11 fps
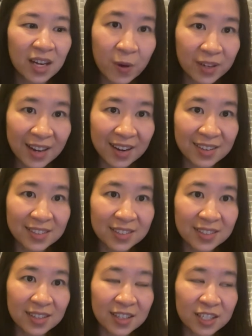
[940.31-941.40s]

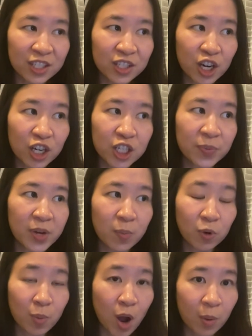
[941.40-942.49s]
nowadays it's starting to become
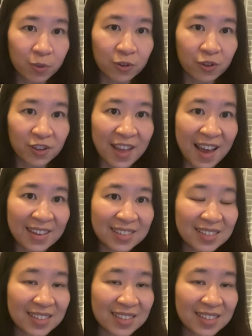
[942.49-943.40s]
more popular that